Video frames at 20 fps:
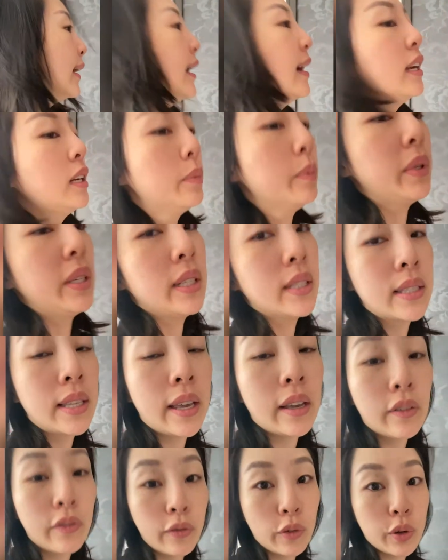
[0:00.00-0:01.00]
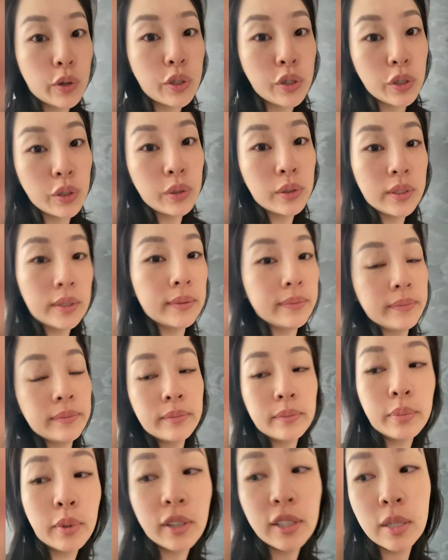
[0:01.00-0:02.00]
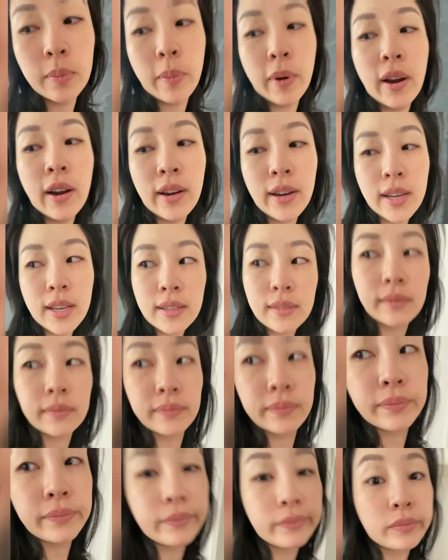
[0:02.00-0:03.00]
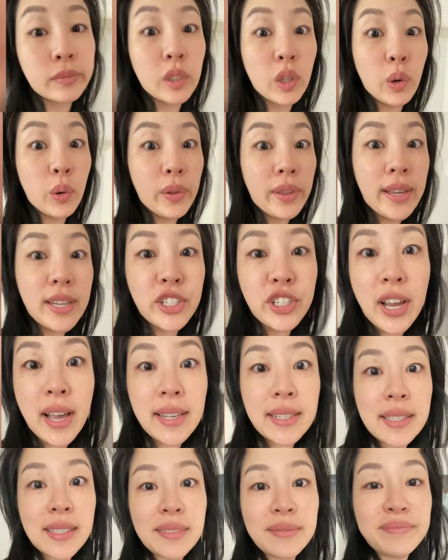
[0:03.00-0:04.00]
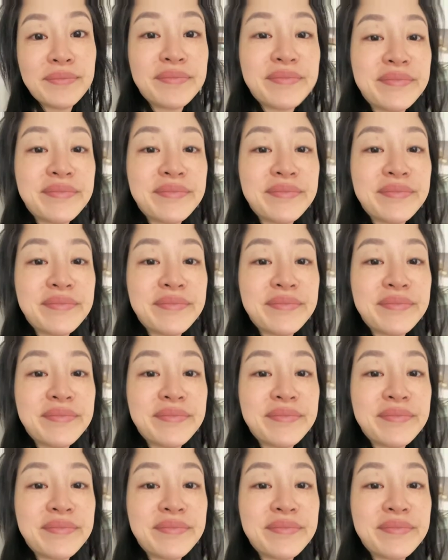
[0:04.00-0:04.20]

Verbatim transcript: and it means like fortune and prosperity and all that jazz.